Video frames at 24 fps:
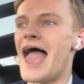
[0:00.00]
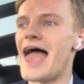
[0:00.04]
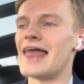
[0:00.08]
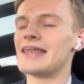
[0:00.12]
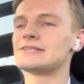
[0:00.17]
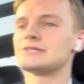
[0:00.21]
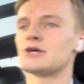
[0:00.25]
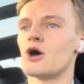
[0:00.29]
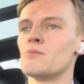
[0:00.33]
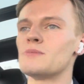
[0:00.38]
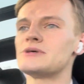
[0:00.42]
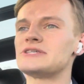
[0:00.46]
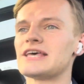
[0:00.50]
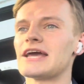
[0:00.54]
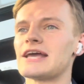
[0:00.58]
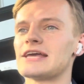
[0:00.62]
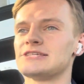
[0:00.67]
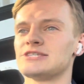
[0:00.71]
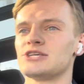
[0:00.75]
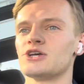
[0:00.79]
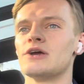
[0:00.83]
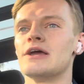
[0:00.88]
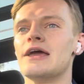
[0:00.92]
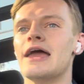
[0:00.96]
And it's almost like
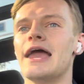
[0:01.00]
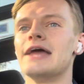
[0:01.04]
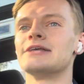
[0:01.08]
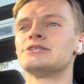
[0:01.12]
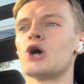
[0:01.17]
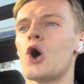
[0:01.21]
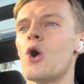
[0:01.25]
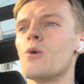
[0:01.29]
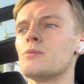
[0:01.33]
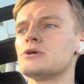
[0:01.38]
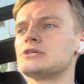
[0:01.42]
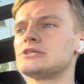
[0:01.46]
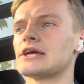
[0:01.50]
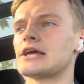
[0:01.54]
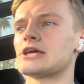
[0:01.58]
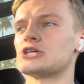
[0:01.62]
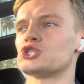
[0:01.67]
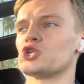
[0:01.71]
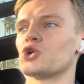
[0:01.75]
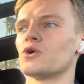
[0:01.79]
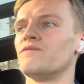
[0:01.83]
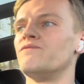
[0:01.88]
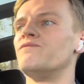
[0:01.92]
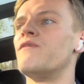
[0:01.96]
a
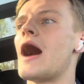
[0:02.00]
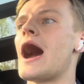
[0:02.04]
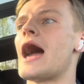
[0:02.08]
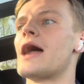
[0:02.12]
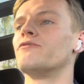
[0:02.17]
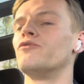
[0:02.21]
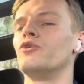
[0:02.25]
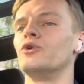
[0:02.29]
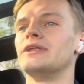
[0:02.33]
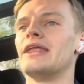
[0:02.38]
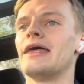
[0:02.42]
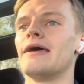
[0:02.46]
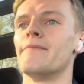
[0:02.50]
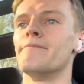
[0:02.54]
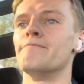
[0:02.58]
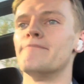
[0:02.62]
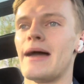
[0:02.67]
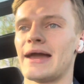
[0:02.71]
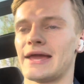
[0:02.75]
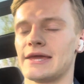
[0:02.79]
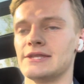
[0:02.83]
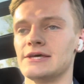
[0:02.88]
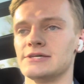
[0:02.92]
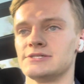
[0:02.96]
survival
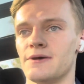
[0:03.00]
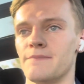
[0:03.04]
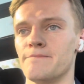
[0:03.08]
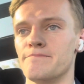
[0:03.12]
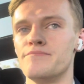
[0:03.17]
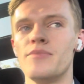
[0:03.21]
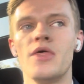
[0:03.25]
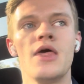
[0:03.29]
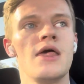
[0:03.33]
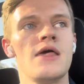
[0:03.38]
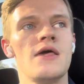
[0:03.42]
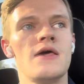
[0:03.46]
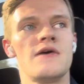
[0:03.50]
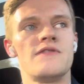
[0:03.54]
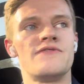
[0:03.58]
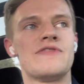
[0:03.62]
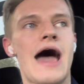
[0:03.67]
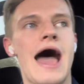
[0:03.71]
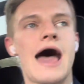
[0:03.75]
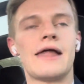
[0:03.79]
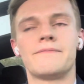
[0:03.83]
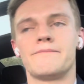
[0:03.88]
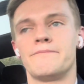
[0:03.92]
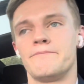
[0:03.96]
mechanism
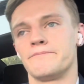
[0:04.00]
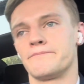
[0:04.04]
that